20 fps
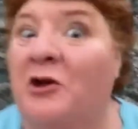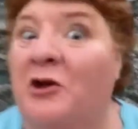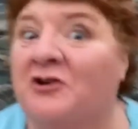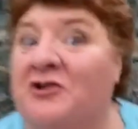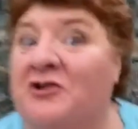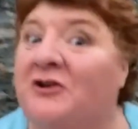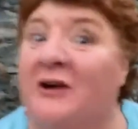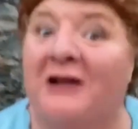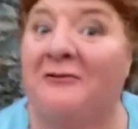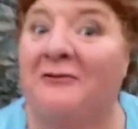
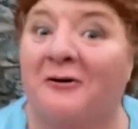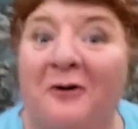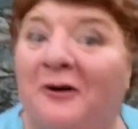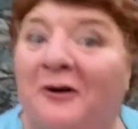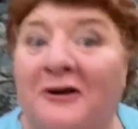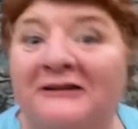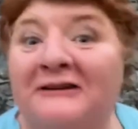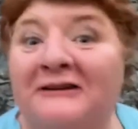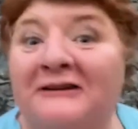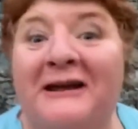Sure, I
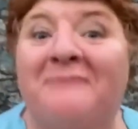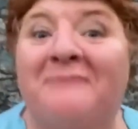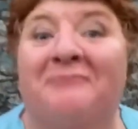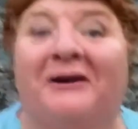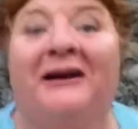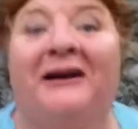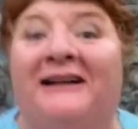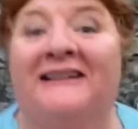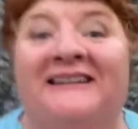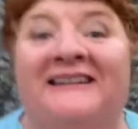roared and I
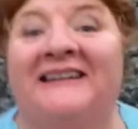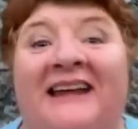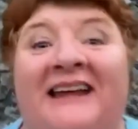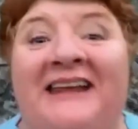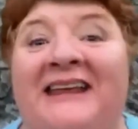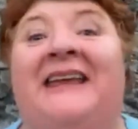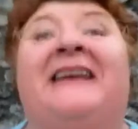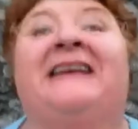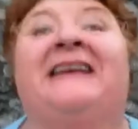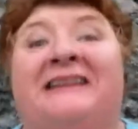bawled and I
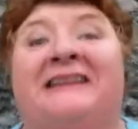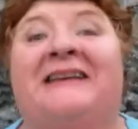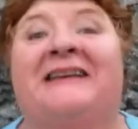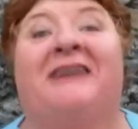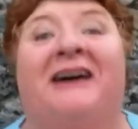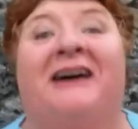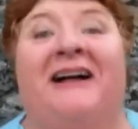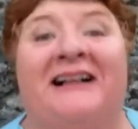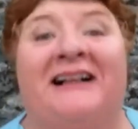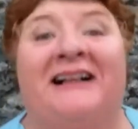kicked the
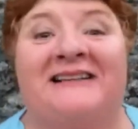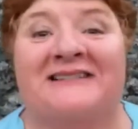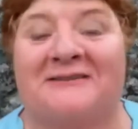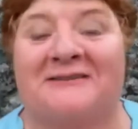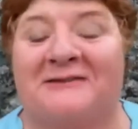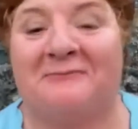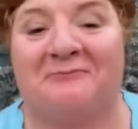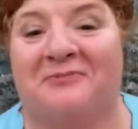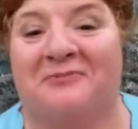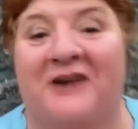walls
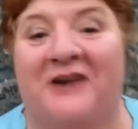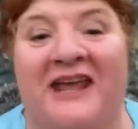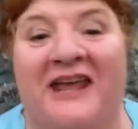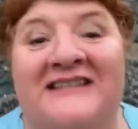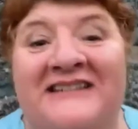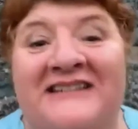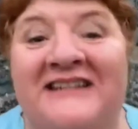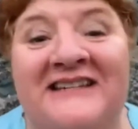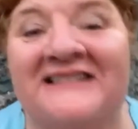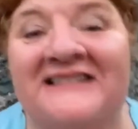with
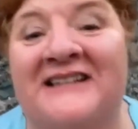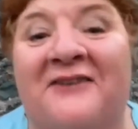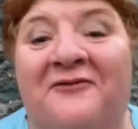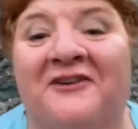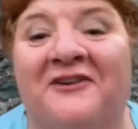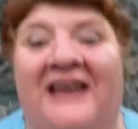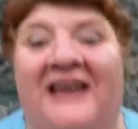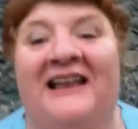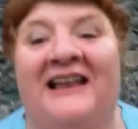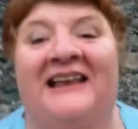Brady's of
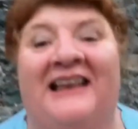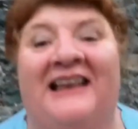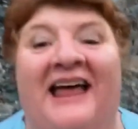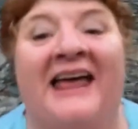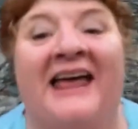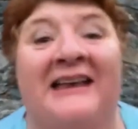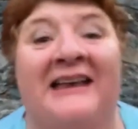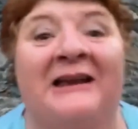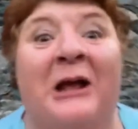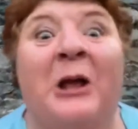
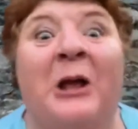Killan.